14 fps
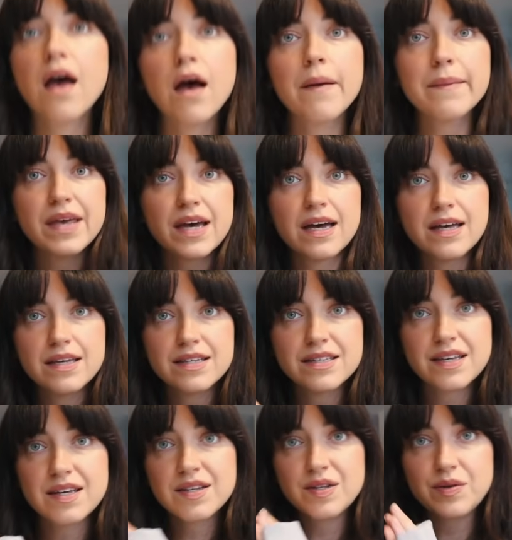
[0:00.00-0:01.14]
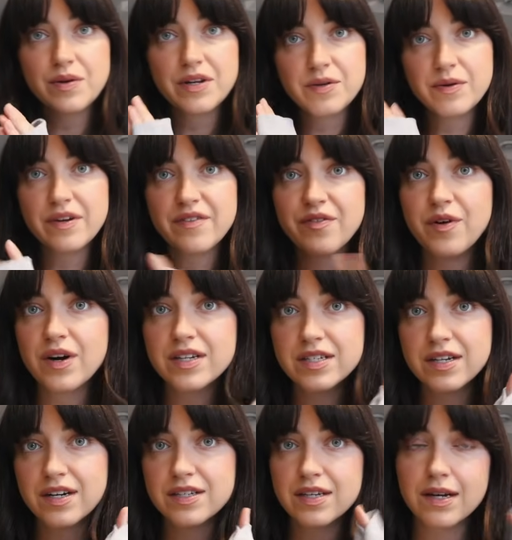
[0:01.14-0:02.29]
Because 2024
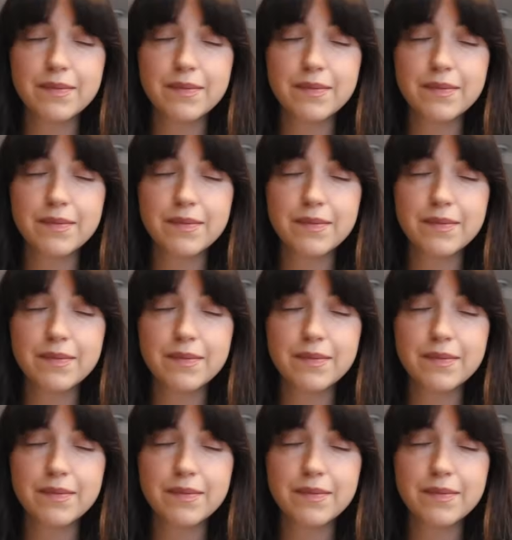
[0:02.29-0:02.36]
starts on a